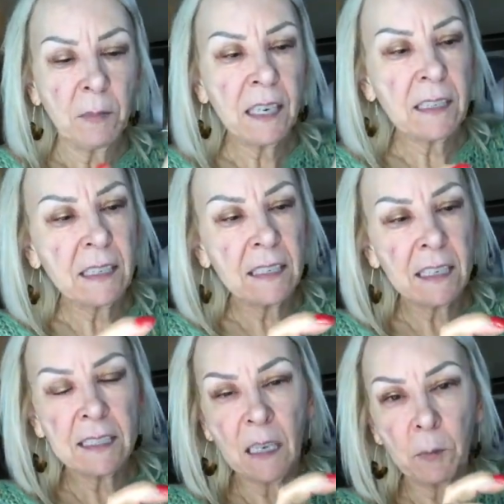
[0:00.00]
because it
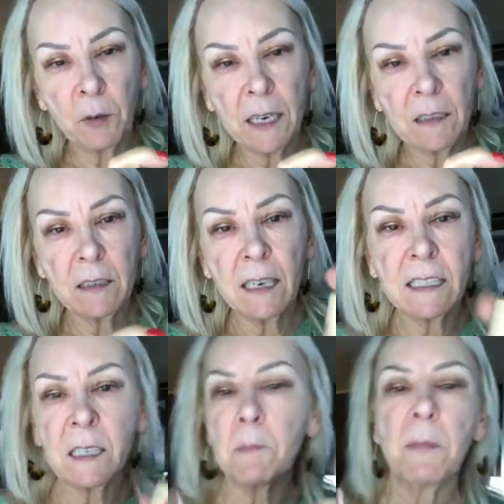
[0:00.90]
does separate.
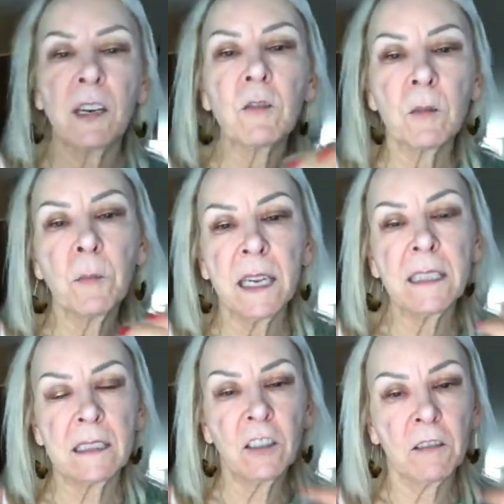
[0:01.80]
It's a
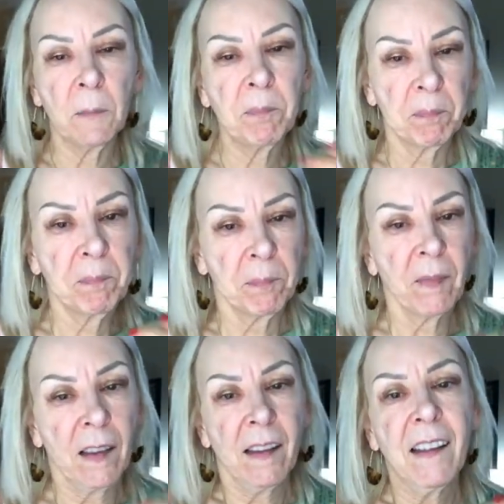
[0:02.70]
mineral-based serum.
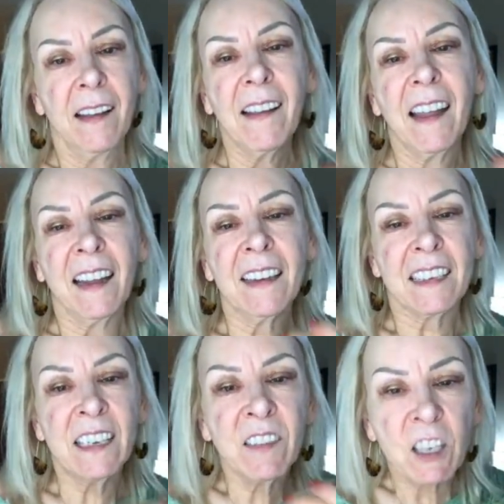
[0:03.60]

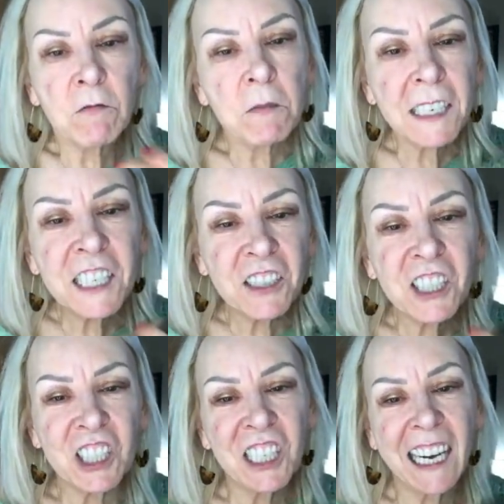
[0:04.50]
And give it a really
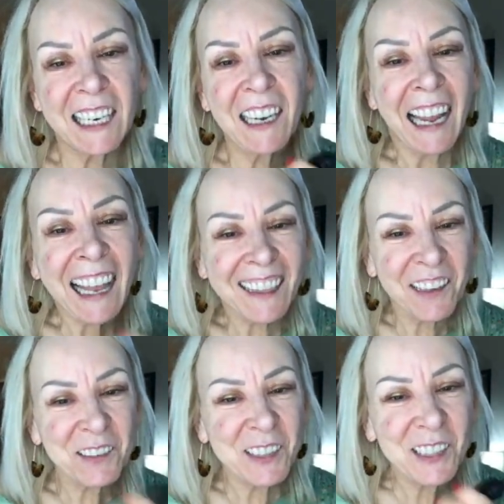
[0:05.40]
good shake.
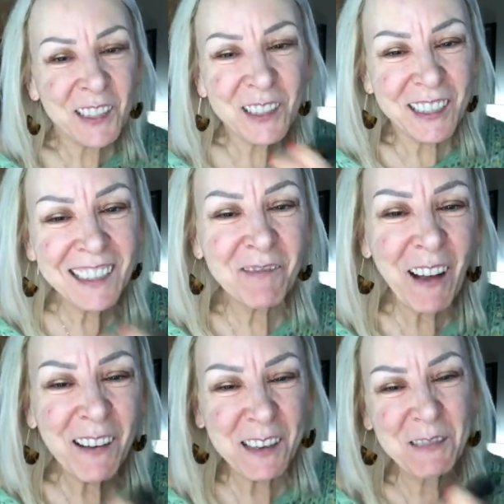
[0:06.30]
Hello, Susan.
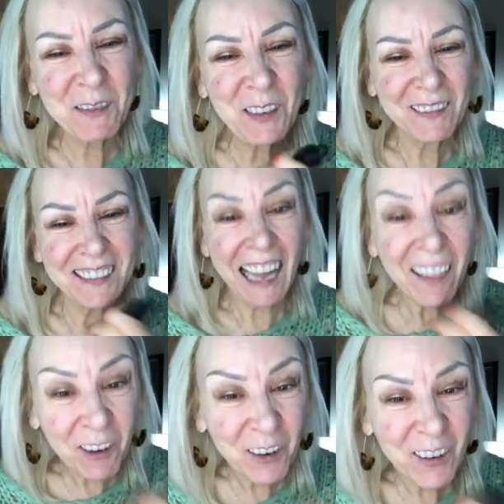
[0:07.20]
Welcome.
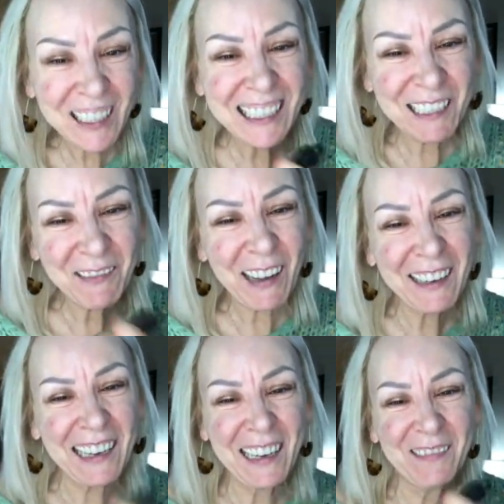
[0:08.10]
Hello, gorgeous.
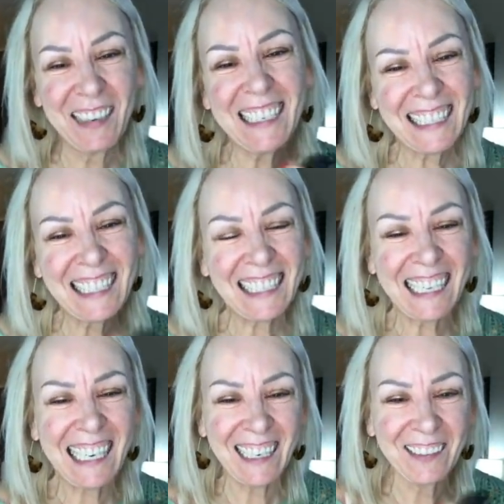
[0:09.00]
Welcome. Nice to
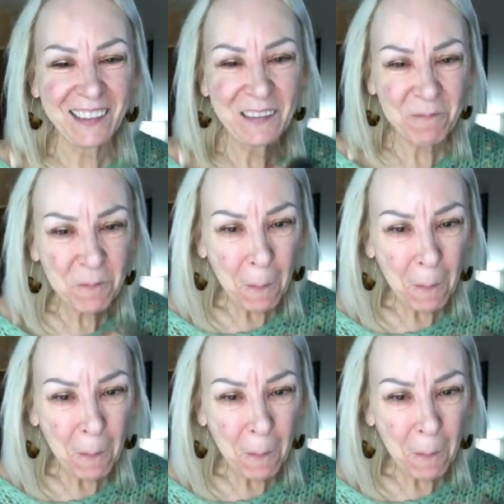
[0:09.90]
see you.